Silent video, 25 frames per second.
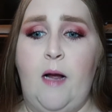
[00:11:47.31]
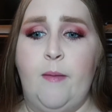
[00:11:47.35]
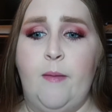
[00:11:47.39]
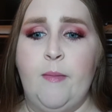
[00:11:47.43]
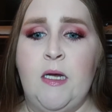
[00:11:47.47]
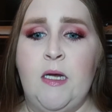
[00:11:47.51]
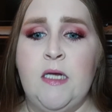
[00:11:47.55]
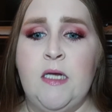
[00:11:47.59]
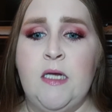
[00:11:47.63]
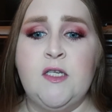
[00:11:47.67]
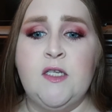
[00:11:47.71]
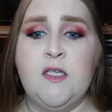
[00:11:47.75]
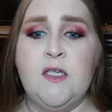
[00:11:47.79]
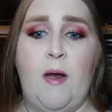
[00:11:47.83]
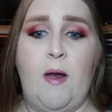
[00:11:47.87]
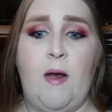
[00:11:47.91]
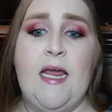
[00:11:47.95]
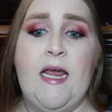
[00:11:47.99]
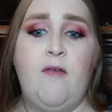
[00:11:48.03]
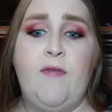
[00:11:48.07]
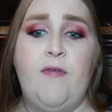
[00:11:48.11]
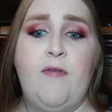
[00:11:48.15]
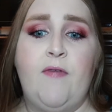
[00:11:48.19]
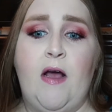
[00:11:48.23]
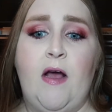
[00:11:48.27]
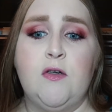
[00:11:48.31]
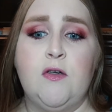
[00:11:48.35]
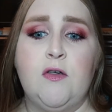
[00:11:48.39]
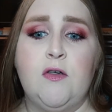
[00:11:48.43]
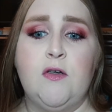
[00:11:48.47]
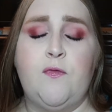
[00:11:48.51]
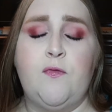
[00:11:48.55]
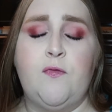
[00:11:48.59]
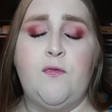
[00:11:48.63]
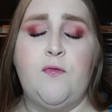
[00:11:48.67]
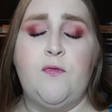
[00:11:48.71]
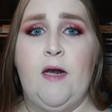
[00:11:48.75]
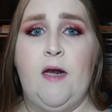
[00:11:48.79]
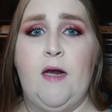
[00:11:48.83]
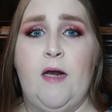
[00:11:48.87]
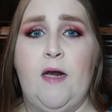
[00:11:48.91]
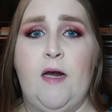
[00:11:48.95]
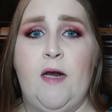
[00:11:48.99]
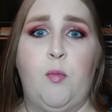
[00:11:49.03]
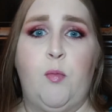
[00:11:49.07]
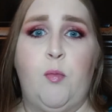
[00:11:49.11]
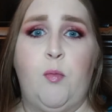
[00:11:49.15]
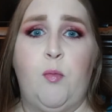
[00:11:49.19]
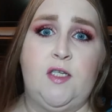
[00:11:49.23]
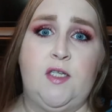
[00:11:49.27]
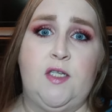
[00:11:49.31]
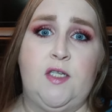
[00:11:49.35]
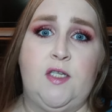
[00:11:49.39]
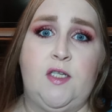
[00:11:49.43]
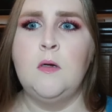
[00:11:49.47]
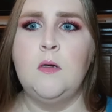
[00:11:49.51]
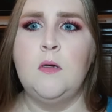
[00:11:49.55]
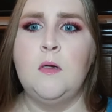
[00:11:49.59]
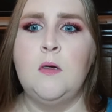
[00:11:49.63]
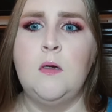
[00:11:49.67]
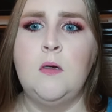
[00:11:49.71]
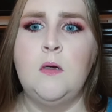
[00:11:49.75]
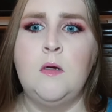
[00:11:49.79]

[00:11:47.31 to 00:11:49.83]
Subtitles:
So I can't vouch for if her products are good.